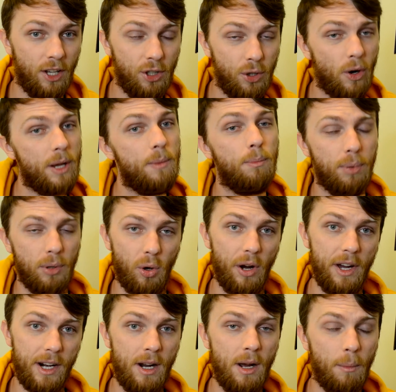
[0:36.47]
your
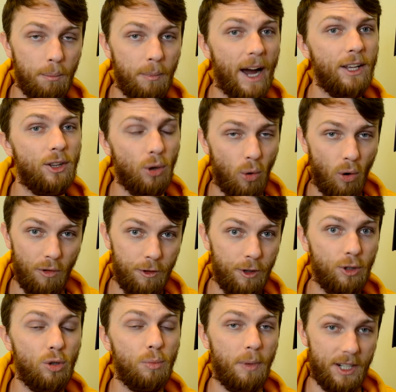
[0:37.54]
employer might offer
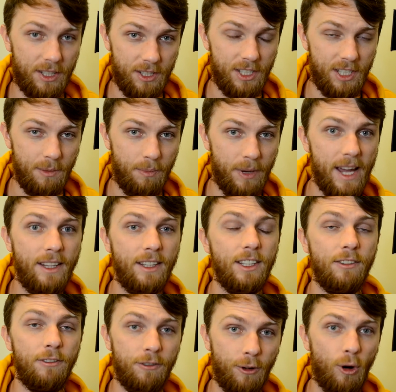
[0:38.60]
to participate
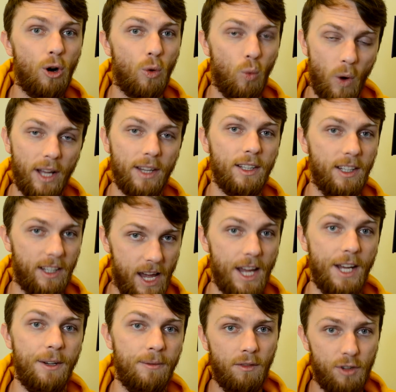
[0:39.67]
in 401(k),